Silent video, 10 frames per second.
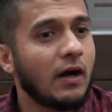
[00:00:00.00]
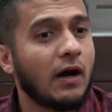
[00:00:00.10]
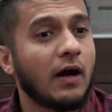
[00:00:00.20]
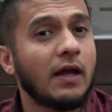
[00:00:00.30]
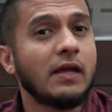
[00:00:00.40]

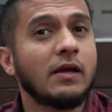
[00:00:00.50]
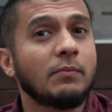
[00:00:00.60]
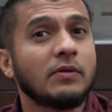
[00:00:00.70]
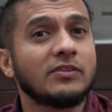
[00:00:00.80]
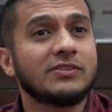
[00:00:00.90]
I
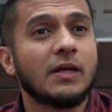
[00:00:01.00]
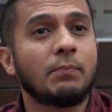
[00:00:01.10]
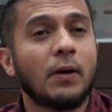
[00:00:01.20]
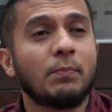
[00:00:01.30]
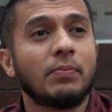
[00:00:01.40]
am going to
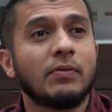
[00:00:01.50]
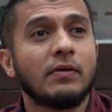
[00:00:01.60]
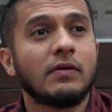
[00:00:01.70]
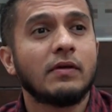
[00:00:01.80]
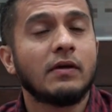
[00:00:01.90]
step up
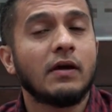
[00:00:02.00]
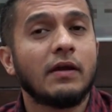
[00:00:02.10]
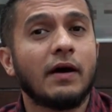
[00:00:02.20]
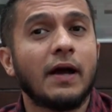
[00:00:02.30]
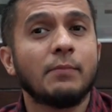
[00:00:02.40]

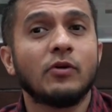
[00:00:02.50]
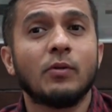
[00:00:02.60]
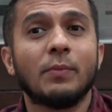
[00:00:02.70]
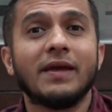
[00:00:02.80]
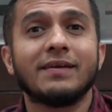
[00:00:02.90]
and I'm going
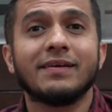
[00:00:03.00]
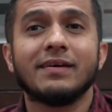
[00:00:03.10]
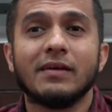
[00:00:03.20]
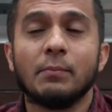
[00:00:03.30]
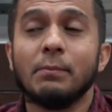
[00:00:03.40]
to make
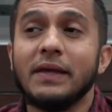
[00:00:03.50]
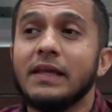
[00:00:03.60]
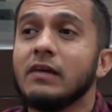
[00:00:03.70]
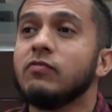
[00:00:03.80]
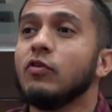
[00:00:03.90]

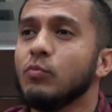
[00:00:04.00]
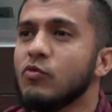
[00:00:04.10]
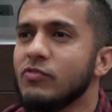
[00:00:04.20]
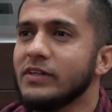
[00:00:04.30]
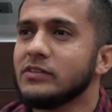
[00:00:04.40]
meaningful
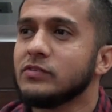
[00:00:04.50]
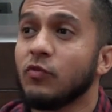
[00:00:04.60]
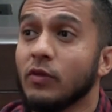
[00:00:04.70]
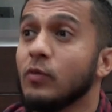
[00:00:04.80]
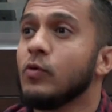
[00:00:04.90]
movies
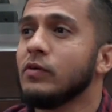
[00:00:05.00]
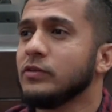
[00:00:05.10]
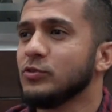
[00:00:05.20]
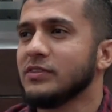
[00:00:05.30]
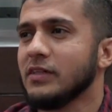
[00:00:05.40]
for the
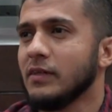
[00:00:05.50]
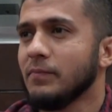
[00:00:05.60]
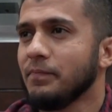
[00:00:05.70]
world to see.